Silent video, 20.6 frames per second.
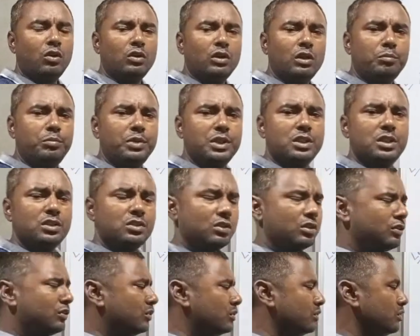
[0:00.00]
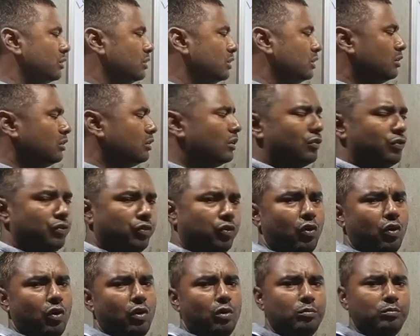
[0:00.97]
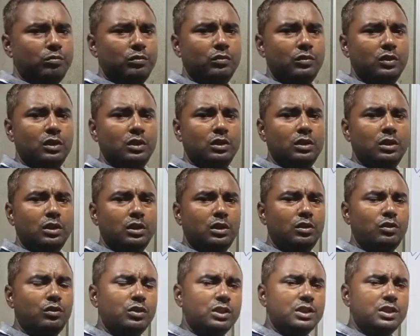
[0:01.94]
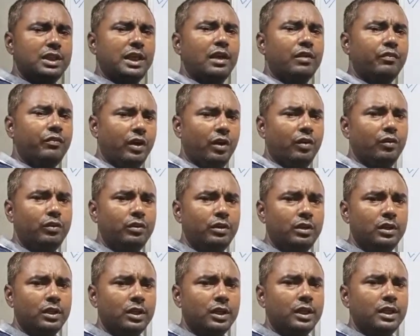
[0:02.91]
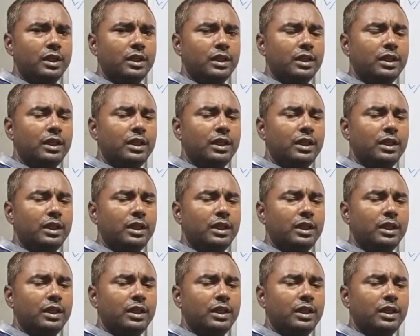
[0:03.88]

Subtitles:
or on the basis of form in which they are found,